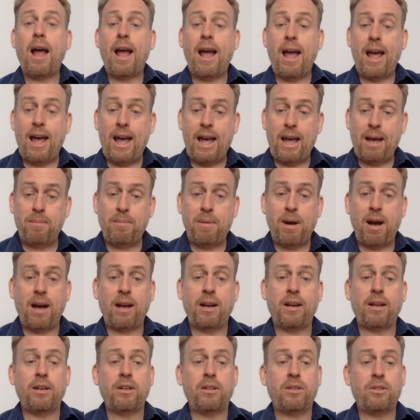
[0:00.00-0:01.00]
A
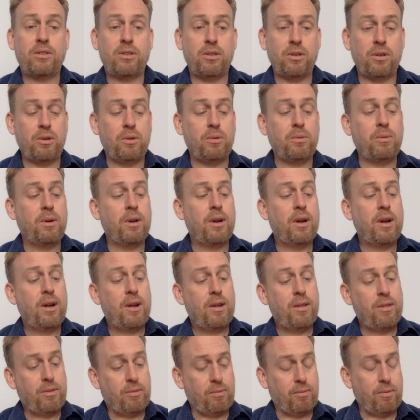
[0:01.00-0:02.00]
minor,
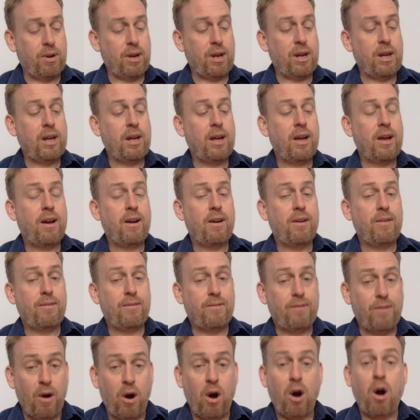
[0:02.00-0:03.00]
2, 3,
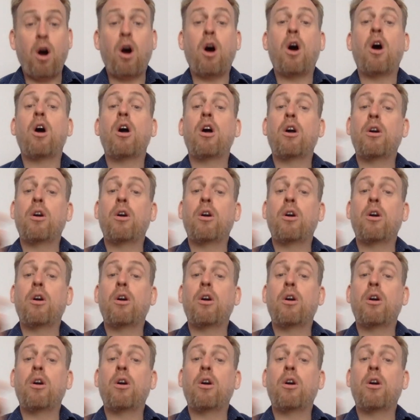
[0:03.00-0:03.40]
4.